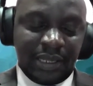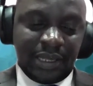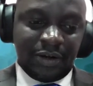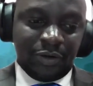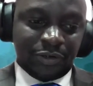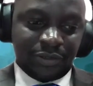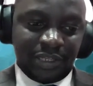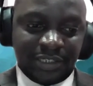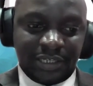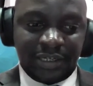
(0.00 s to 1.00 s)
And also
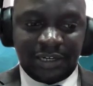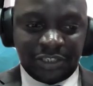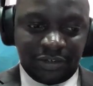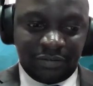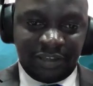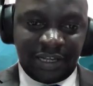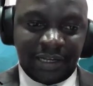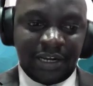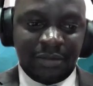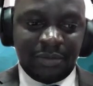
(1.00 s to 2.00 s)
the integration of the
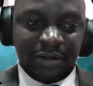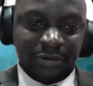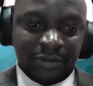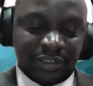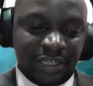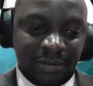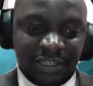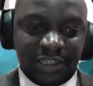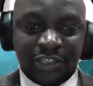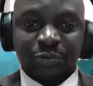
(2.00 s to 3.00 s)
academia was
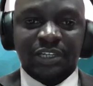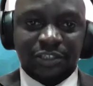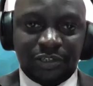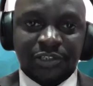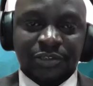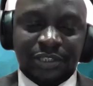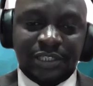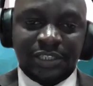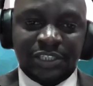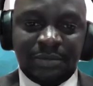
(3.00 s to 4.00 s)
something that we
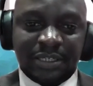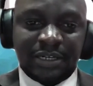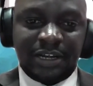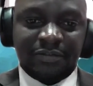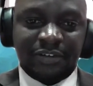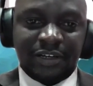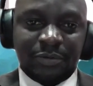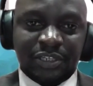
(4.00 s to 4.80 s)
introduced in GMS in Africa,